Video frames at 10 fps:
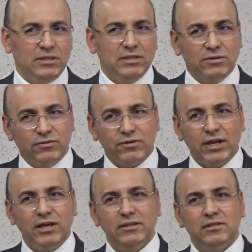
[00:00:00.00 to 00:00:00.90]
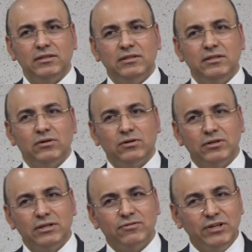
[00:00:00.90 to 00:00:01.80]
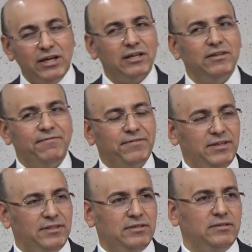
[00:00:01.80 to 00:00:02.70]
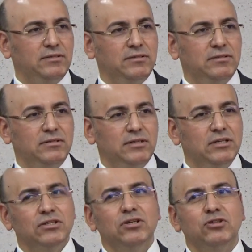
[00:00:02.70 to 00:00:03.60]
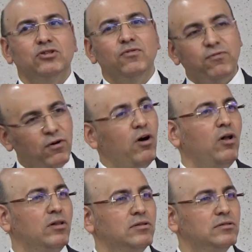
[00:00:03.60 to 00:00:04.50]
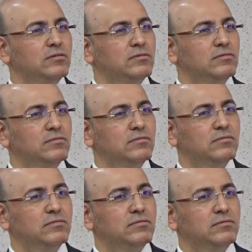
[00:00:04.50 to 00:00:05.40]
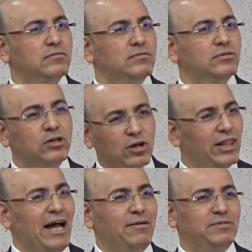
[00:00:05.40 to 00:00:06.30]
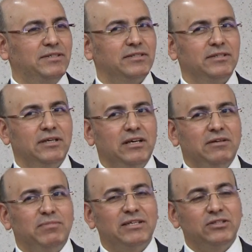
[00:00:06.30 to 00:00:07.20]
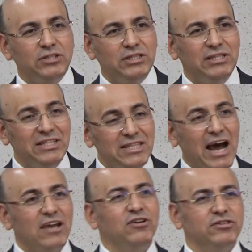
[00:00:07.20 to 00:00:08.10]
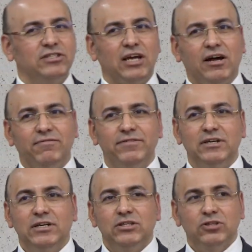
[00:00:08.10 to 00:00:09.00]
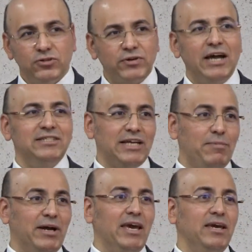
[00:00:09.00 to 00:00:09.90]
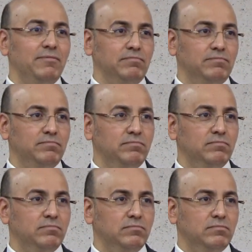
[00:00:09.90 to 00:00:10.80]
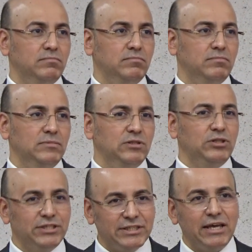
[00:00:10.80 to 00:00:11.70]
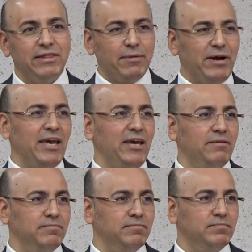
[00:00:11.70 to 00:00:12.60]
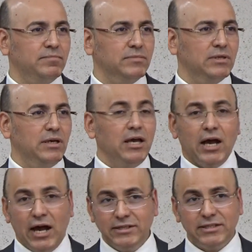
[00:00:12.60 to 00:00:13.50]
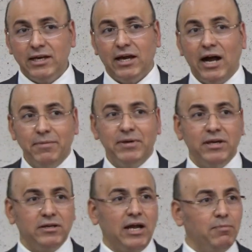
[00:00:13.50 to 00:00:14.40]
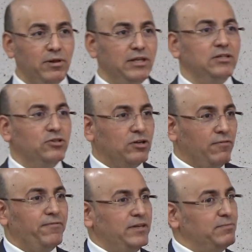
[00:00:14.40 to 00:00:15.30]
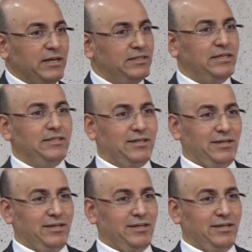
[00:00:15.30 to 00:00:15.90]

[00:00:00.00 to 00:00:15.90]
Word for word: The great or the real defeat is not to fall, to collapse, but to deny yourself to rise up again, to stand up again. I say, I'm here humbly to confess my sins